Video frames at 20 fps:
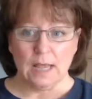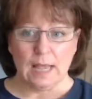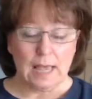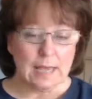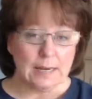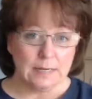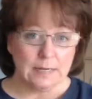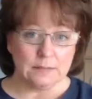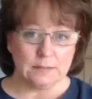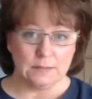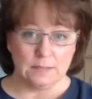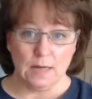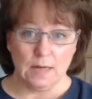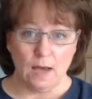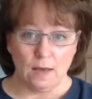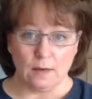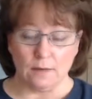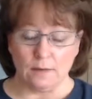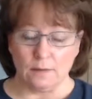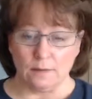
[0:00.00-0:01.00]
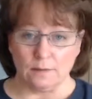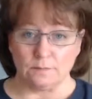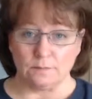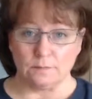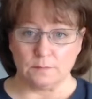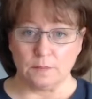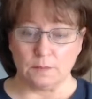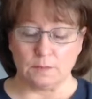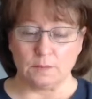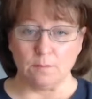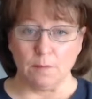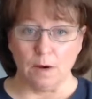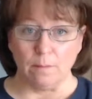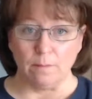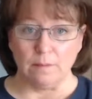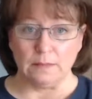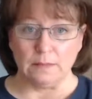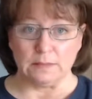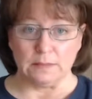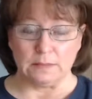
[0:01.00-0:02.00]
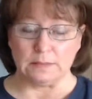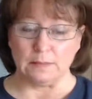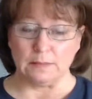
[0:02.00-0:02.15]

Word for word: And it's not a, a small business.